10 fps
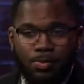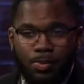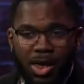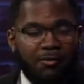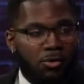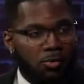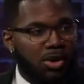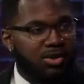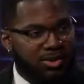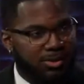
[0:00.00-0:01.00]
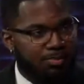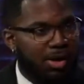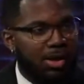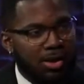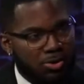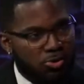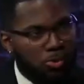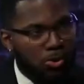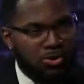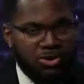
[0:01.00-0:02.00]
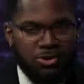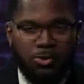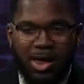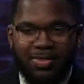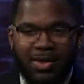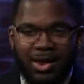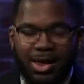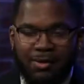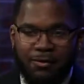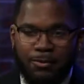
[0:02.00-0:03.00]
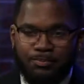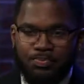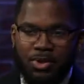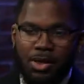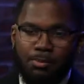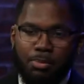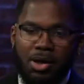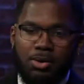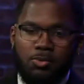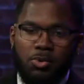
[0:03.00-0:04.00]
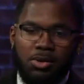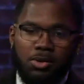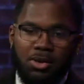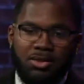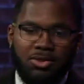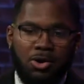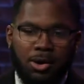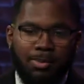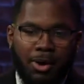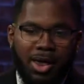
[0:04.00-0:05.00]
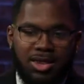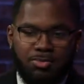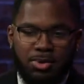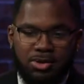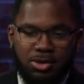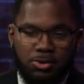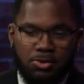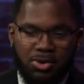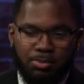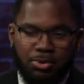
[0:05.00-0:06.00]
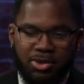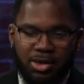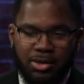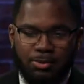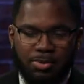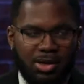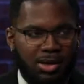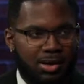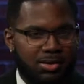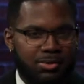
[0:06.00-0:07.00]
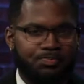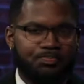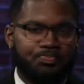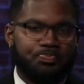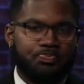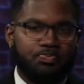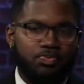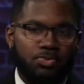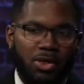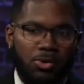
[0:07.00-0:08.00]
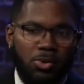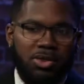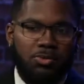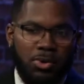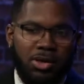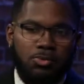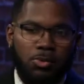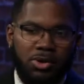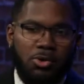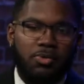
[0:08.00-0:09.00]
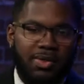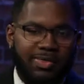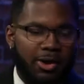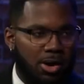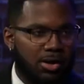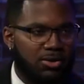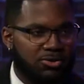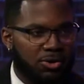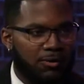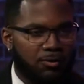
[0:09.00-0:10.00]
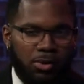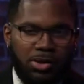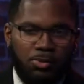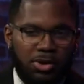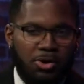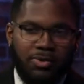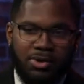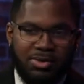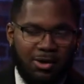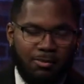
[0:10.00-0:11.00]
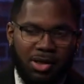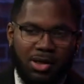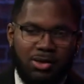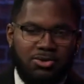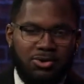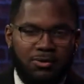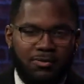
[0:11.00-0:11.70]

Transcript: everyone should be towards you and that effort. But we let's talk about HBCUs in particular because we we we know that they're underserved. We we know that they've been underserved,